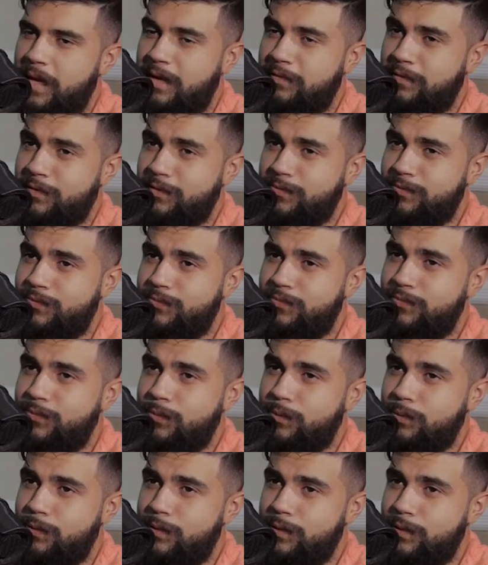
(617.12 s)
I have like
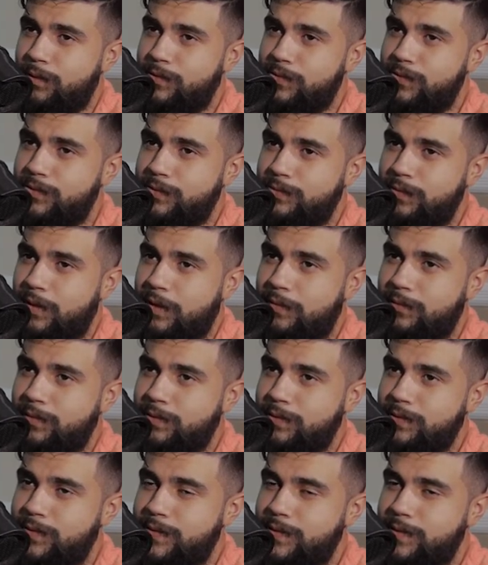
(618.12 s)
four of those or five of
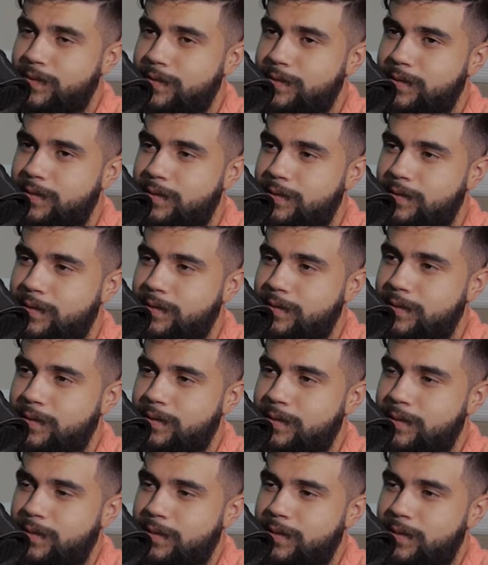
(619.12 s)
those.
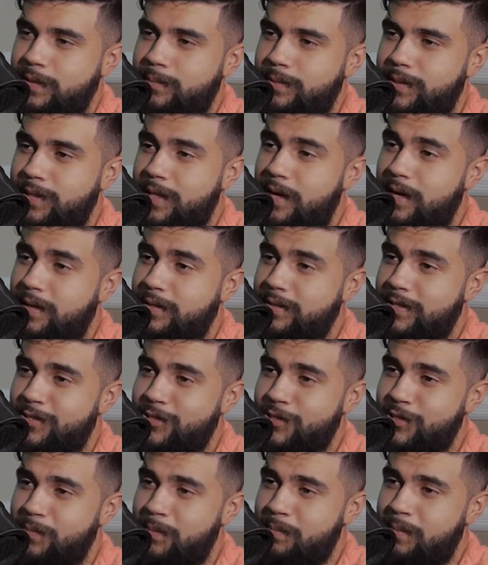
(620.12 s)
But yeah,
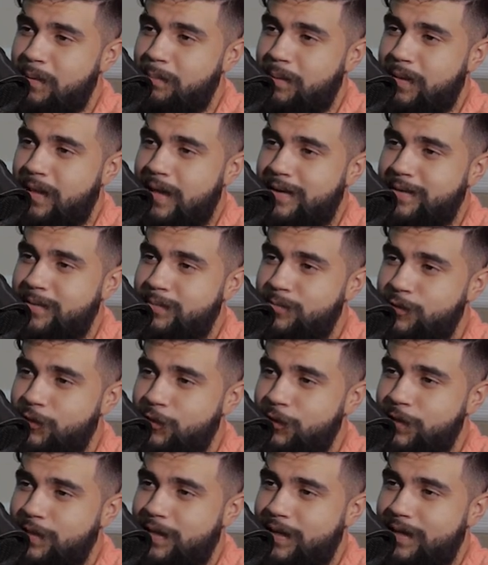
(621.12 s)
that's just been my platinum
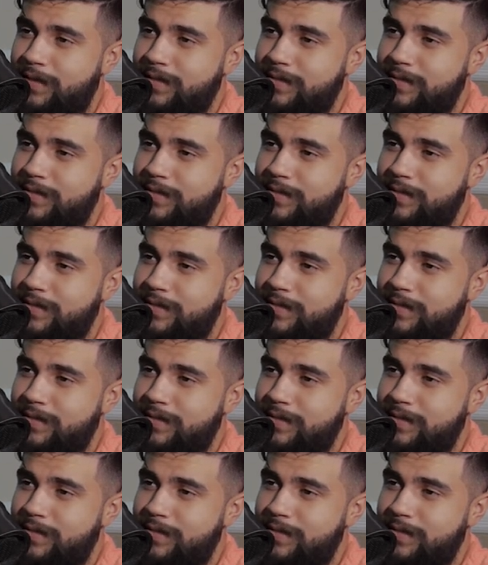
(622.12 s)
journey. Yeah.